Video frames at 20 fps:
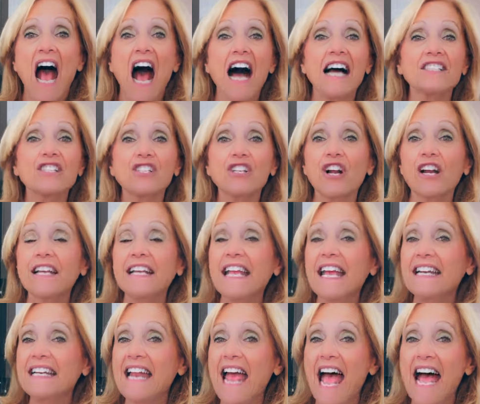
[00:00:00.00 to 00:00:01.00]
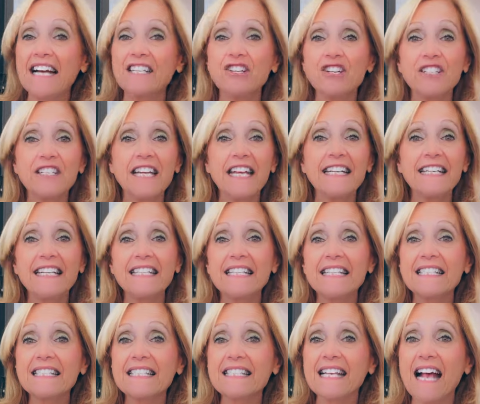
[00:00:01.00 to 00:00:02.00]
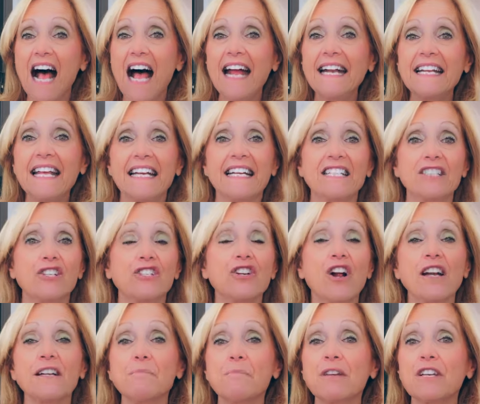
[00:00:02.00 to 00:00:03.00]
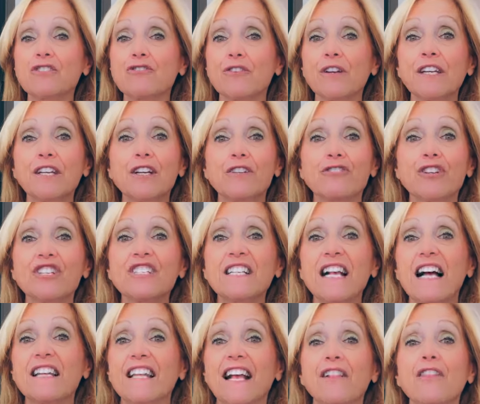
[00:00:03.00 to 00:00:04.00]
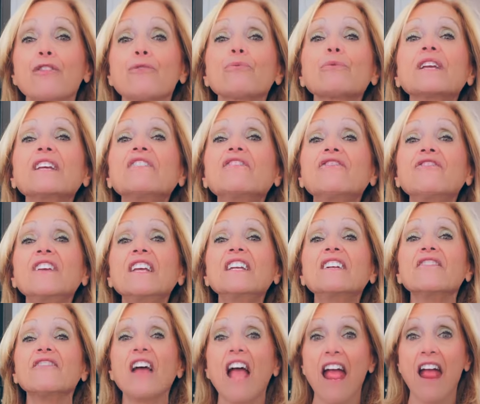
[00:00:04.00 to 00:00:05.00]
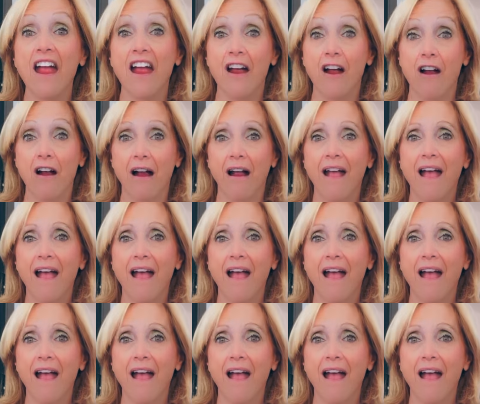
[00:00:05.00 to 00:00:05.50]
I started getting agitated inside, and I started picturing, you know, she's got like 3 feet of hair.